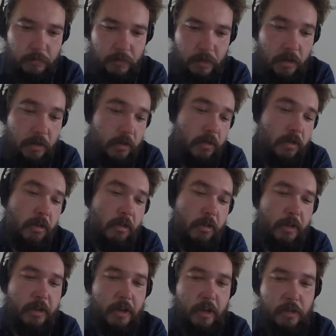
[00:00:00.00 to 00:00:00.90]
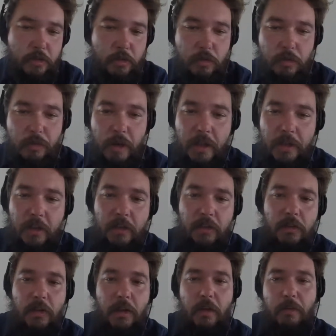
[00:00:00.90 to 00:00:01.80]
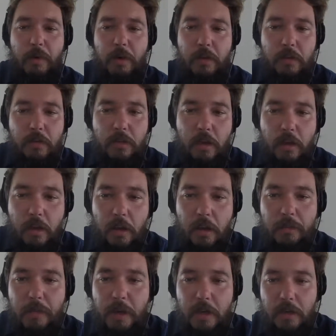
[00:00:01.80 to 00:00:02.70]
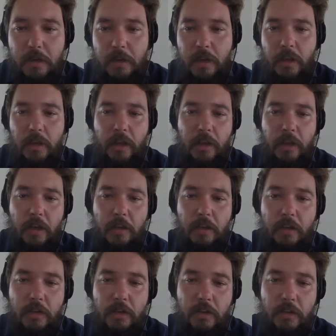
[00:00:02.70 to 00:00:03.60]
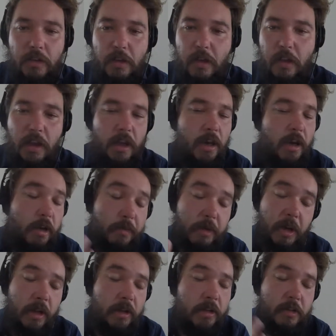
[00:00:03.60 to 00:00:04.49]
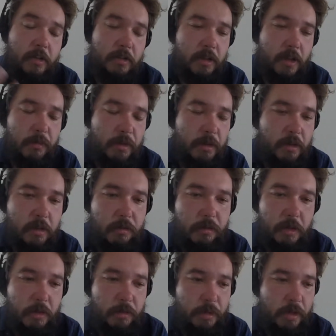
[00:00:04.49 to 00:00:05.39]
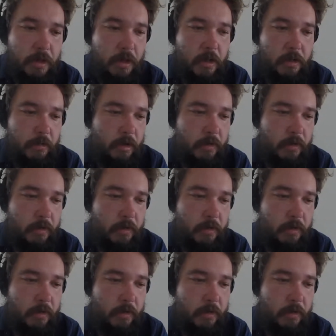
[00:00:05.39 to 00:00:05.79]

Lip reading: And you know, that deck's cool, but I think everybody, admittedly, like I think, and I mean, I did the same thing, to be completely honest.